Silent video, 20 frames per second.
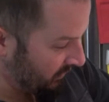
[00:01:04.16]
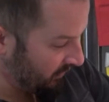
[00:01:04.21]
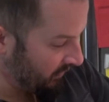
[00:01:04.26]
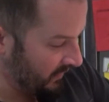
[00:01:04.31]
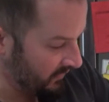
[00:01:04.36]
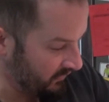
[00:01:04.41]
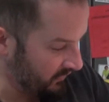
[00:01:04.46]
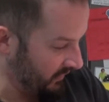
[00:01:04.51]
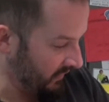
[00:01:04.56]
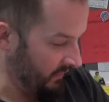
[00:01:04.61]

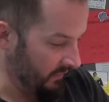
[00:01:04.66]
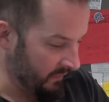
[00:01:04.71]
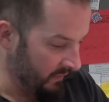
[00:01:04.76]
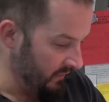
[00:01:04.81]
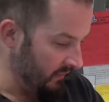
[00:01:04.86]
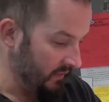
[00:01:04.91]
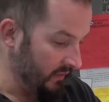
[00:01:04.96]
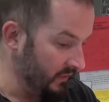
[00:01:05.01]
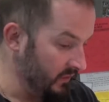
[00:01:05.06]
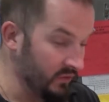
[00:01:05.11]
crunchy.
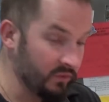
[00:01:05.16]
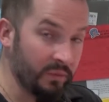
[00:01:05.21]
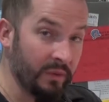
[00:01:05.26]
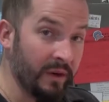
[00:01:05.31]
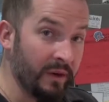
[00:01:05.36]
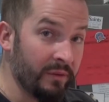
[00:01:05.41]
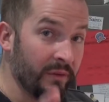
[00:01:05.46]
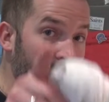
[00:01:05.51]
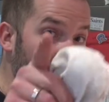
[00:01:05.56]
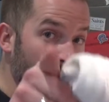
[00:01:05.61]
It's
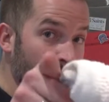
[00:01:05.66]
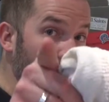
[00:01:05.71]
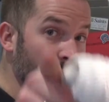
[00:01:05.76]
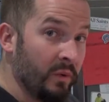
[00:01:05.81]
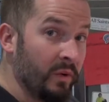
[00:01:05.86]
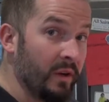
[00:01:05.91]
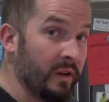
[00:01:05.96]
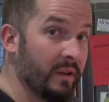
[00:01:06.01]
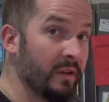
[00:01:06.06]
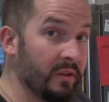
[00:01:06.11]
whatever you
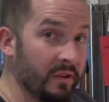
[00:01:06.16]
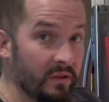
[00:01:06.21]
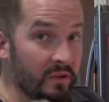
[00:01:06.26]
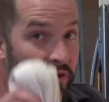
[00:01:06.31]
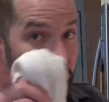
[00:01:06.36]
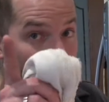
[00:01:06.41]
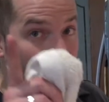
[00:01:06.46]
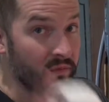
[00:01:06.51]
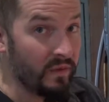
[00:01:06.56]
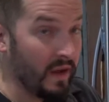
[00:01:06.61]
want.
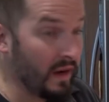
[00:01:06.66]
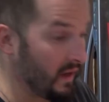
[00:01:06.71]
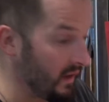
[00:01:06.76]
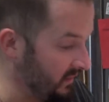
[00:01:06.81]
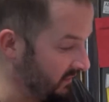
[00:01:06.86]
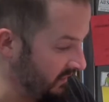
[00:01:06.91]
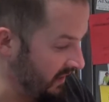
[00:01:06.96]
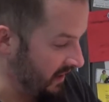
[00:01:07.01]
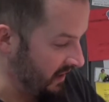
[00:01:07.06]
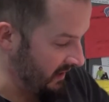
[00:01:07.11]
You've got to
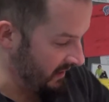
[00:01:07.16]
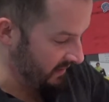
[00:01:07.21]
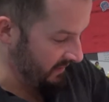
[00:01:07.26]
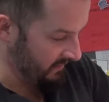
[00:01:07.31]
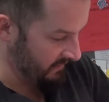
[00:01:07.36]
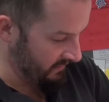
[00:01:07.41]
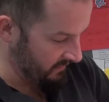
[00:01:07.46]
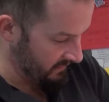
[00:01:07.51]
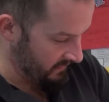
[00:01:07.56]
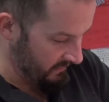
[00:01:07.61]
decide.
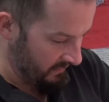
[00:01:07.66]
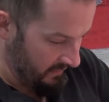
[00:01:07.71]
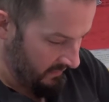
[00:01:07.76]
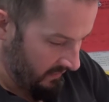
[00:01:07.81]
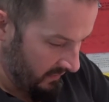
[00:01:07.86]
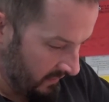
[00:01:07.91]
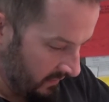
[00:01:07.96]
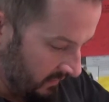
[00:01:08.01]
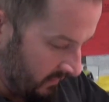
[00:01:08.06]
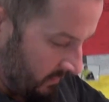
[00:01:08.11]

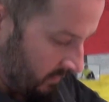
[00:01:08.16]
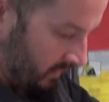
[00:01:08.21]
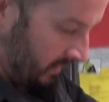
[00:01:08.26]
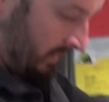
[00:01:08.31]
What